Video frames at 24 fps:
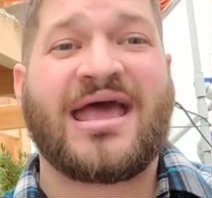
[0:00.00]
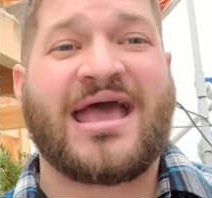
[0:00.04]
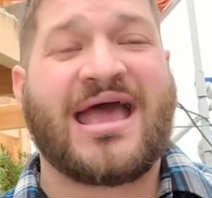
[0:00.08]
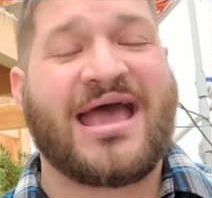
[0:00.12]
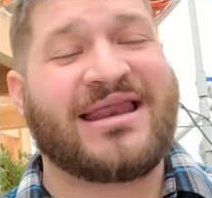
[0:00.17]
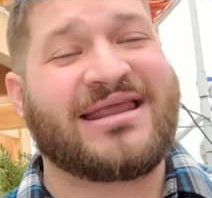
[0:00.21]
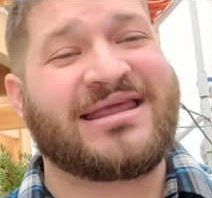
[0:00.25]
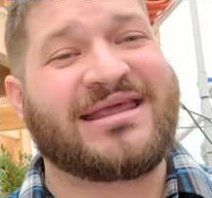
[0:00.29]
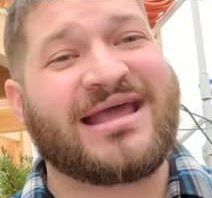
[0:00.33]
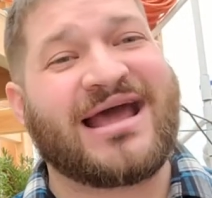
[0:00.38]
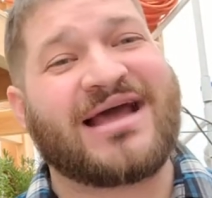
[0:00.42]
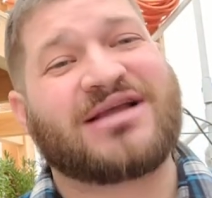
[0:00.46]

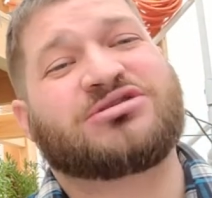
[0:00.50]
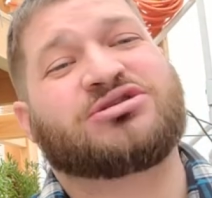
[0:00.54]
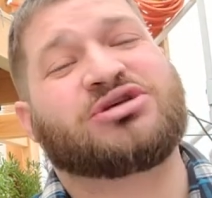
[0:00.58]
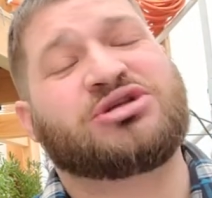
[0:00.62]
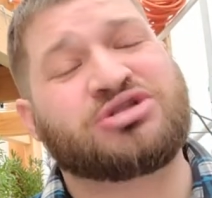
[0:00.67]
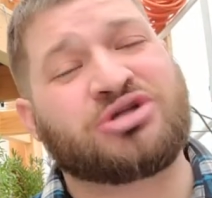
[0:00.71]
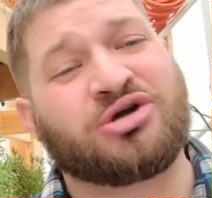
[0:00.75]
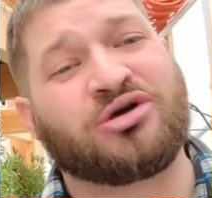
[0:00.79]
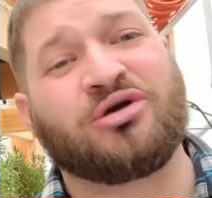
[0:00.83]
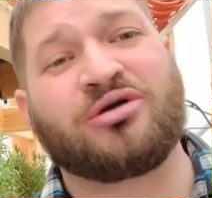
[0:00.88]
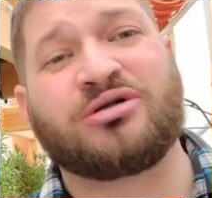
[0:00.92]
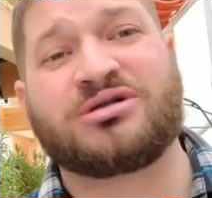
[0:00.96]
and he actually
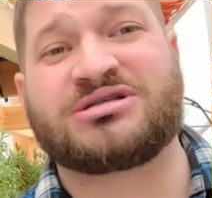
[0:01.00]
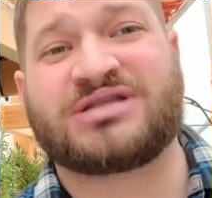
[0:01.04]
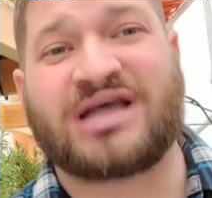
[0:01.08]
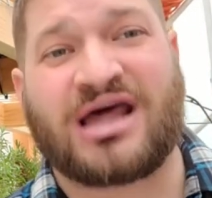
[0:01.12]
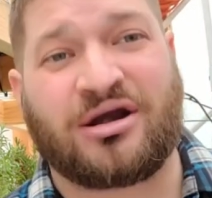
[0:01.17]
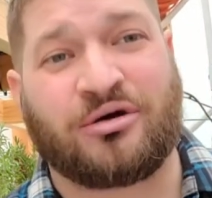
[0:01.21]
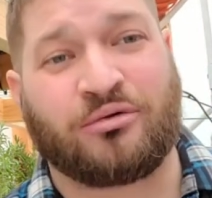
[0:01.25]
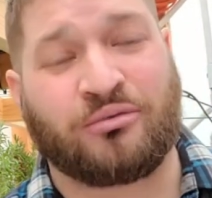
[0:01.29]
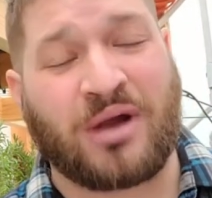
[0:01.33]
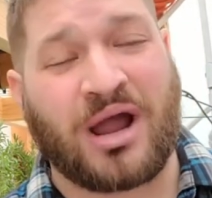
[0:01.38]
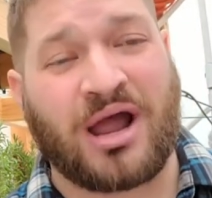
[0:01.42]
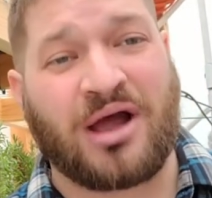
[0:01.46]
turns
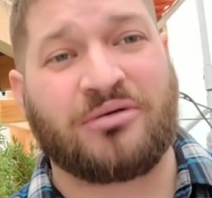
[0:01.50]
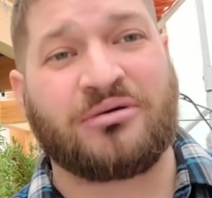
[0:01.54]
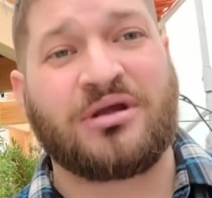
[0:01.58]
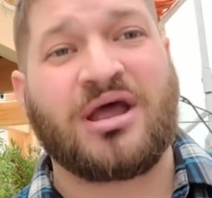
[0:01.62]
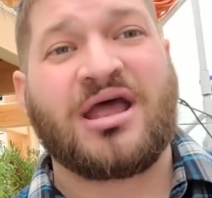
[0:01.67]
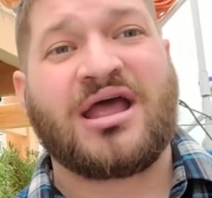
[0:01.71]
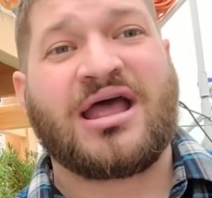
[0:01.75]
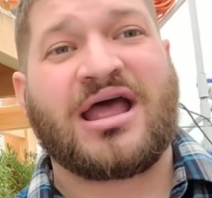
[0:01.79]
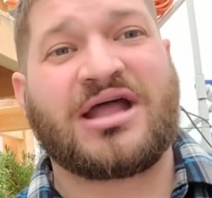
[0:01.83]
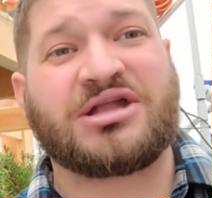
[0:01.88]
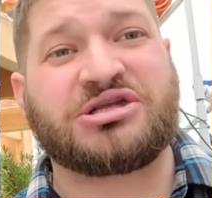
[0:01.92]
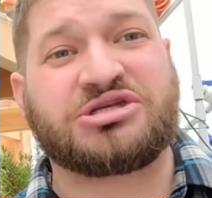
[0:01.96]
that around
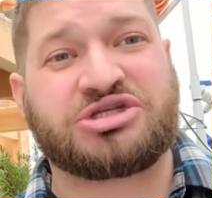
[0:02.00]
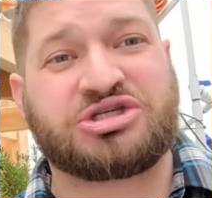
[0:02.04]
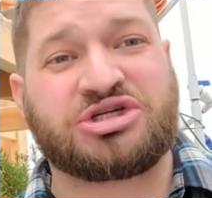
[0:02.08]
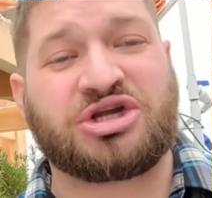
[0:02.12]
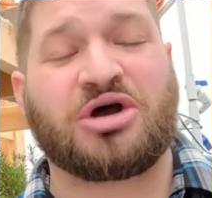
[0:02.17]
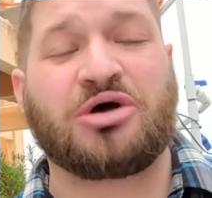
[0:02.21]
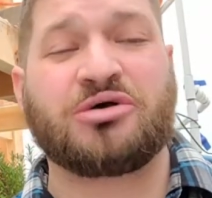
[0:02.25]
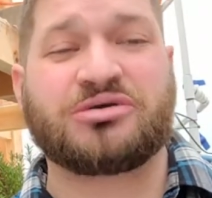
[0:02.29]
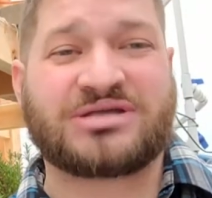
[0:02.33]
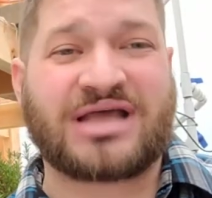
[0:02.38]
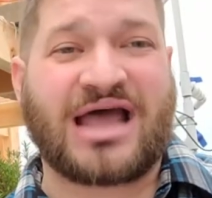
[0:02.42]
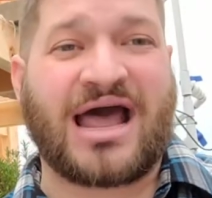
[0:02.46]
and
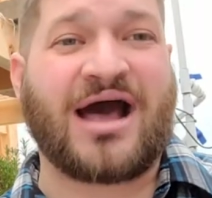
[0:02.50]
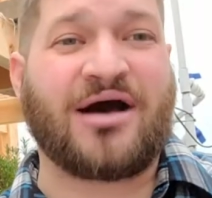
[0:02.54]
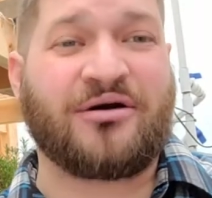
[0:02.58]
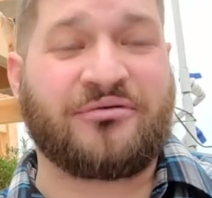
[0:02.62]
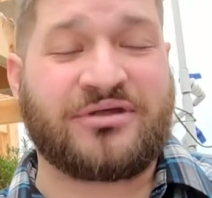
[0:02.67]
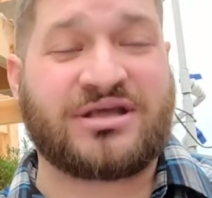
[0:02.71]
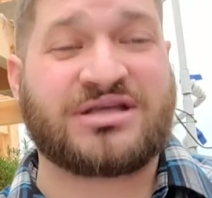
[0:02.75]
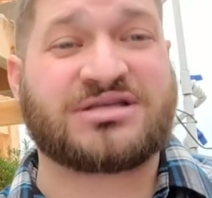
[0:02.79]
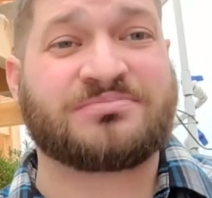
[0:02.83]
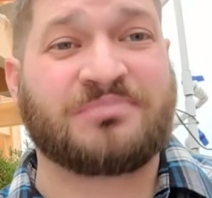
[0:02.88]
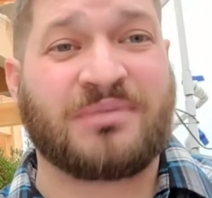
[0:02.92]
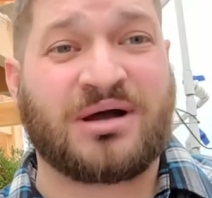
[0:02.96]
shows how
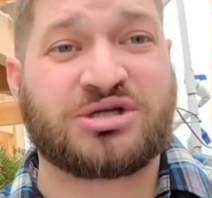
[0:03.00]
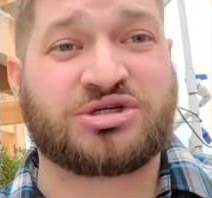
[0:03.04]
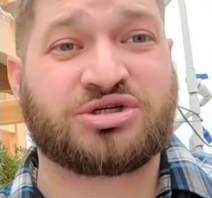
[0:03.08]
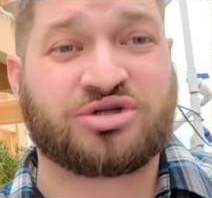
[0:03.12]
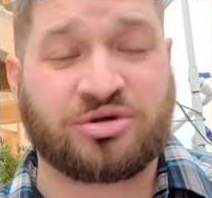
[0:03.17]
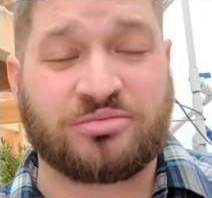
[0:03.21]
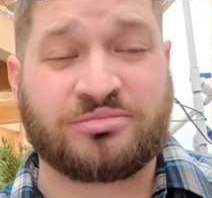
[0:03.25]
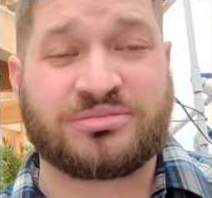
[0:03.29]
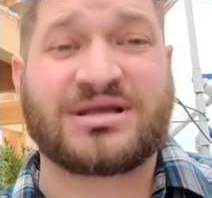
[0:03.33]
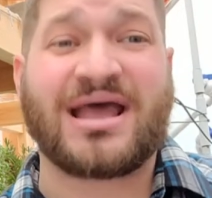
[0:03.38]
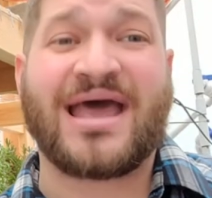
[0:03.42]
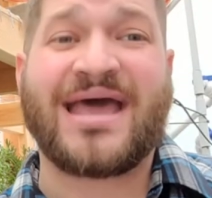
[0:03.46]
these
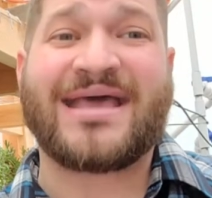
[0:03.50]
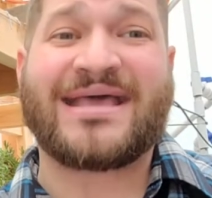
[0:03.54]
mushrooms